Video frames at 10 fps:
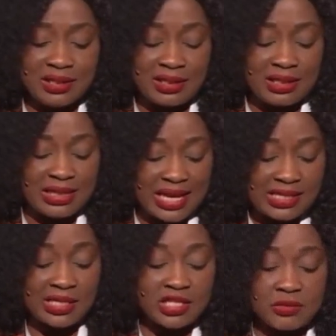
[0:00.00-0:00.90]

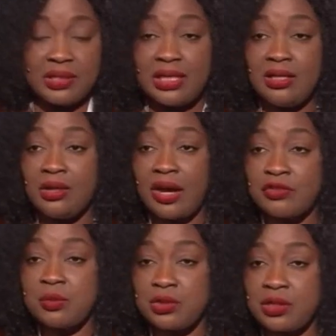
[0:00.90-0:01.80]
necessarily you have
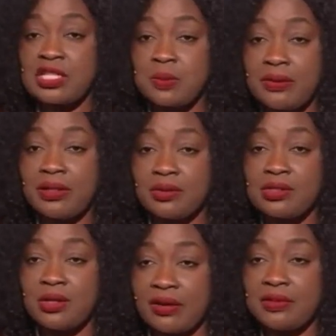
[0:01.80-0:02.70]
to be transparent because
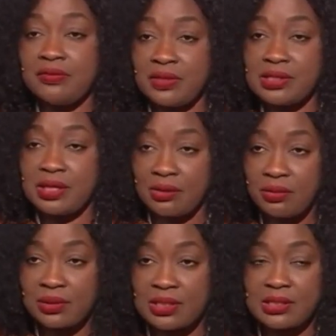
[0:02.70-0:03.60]
you have different
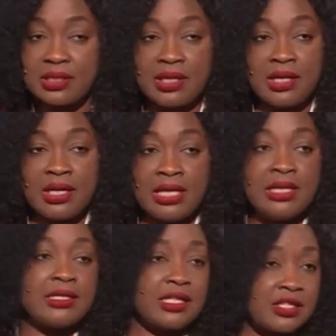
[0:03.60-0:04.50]
stakeholders.
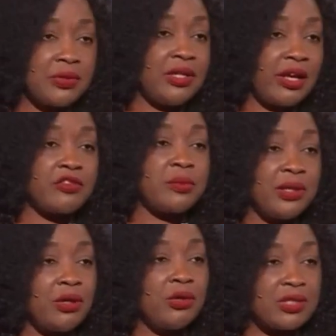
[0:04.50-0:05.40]
Necessarily you have to be
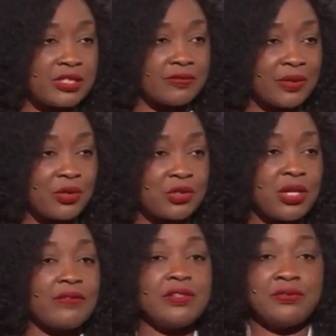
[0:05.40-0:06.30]
inclusive because you
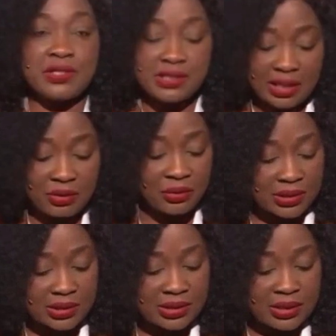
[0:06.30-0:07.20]
have different
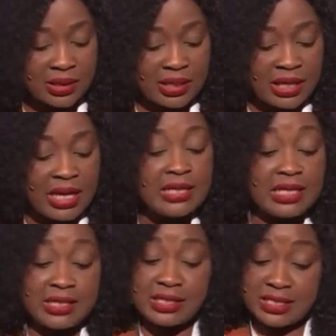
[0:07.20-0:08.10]
stakeholders.
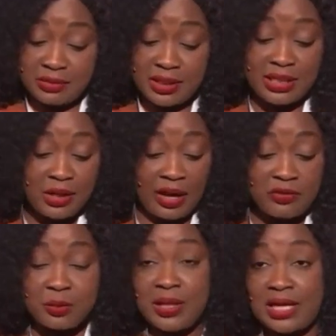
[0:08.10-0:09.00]
Necessarily, you have to
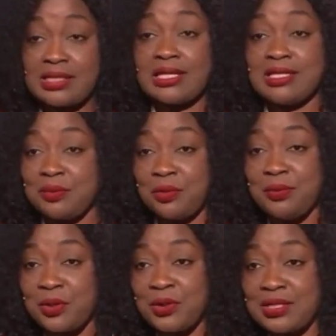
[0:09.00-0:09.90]
be accessible
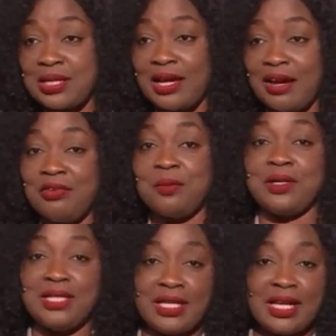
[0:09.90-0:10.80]
because
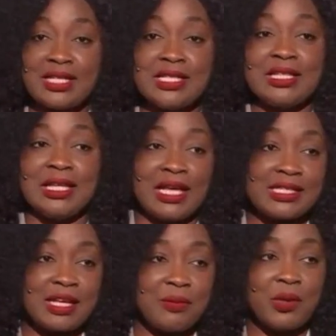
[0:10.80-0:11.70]
everybody is in the
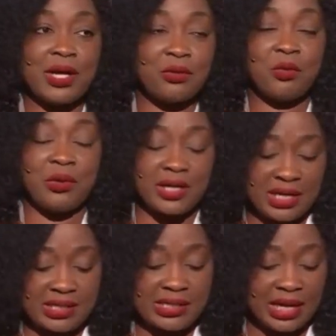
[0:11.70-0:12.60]
landscape. You cannot work in
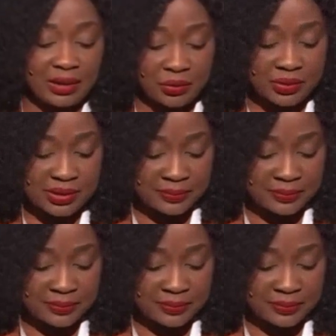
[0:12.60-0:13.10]
silos.